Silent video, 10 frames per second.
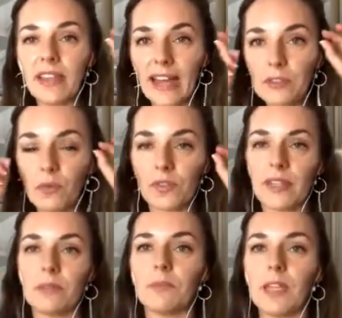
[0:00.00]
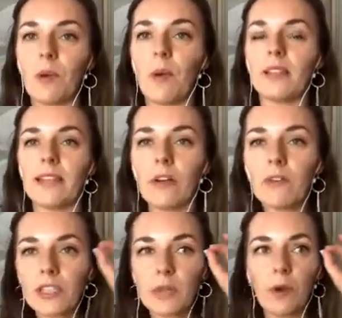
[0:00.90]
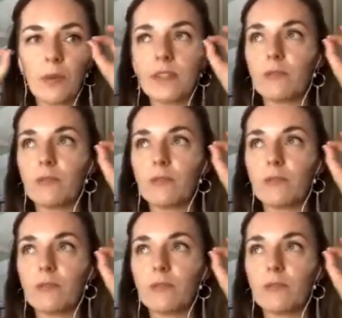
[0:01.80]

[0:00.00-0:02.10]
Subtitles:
was the moment. That was the moment